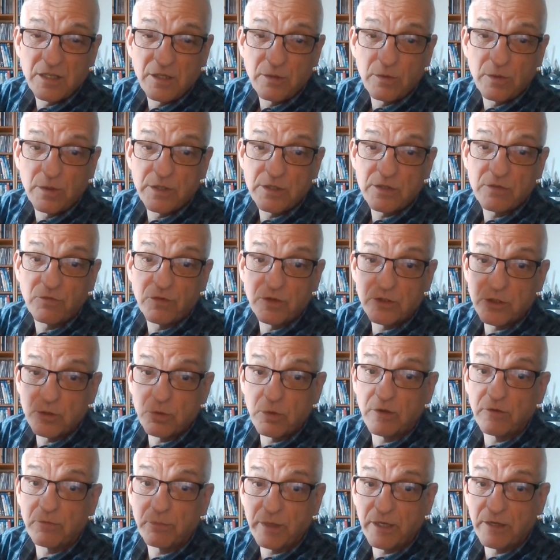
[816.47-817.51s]
Lewis for
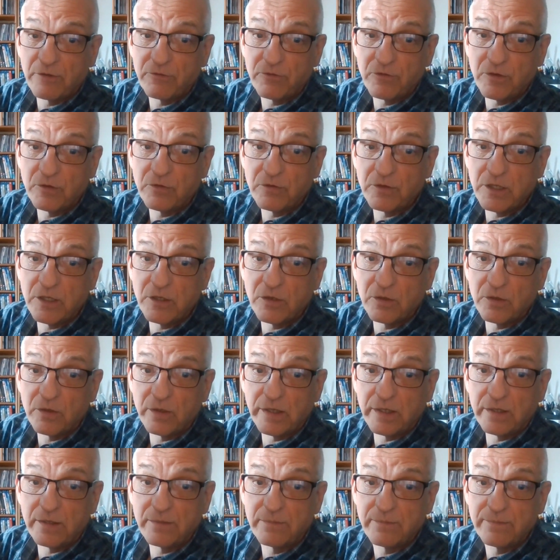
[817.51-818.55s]
£12.50 all
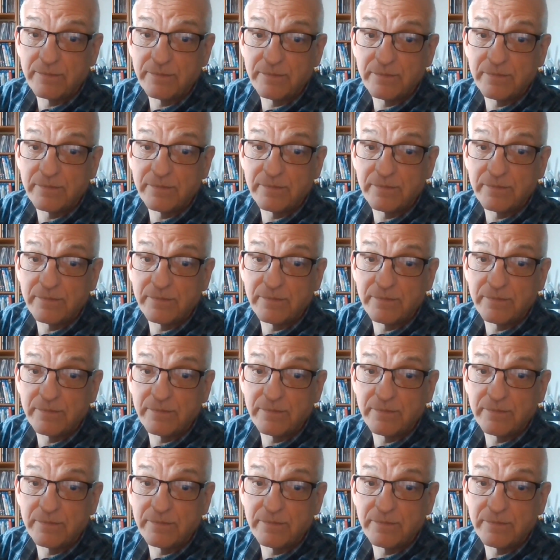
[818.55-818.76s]
in